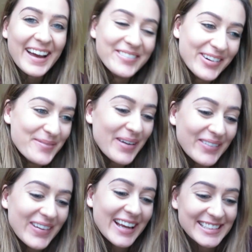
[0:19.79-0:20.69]
and my
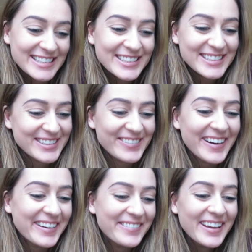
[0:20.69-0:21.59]
mum has just
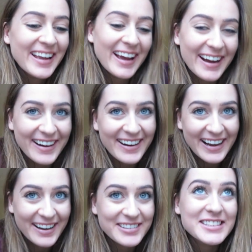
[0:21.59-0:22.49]
arrived at our house.